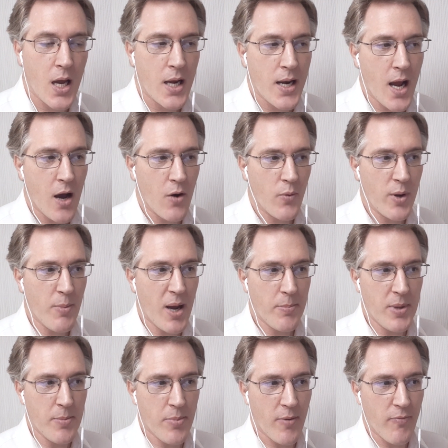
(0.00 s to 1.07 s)
Now, we might
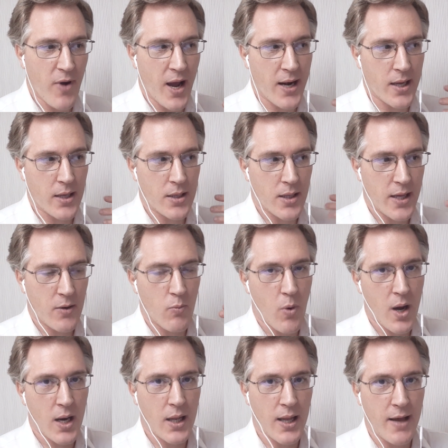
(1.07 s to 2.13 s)
be providing like
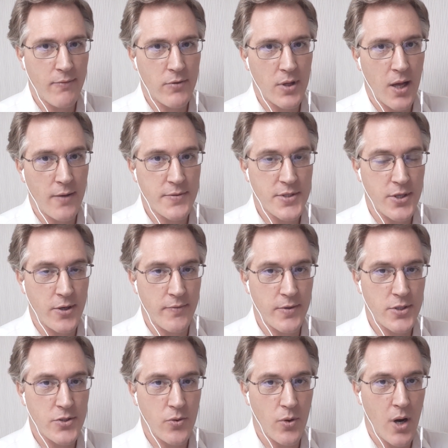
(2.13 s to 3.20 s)
one level of
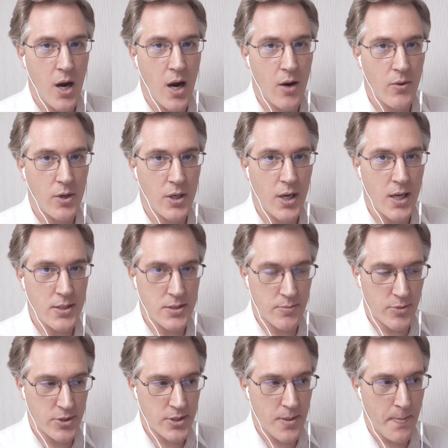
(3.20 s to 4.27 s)
service to our
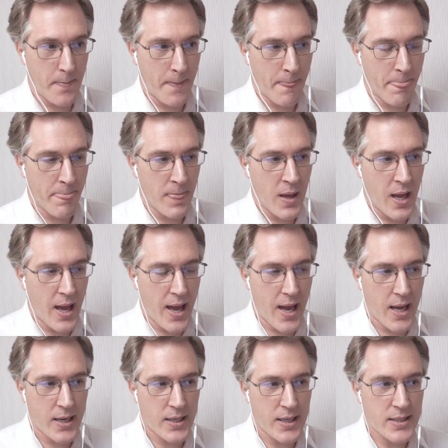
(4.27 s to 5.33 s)
customers.
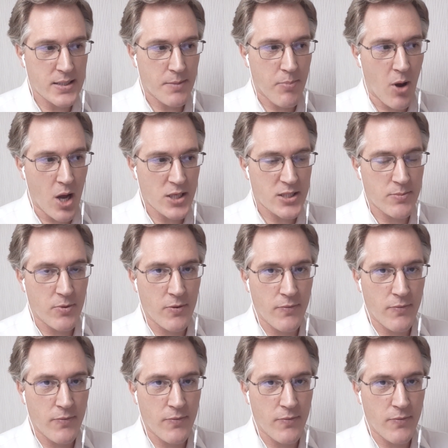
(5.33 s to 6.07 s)
And is it possible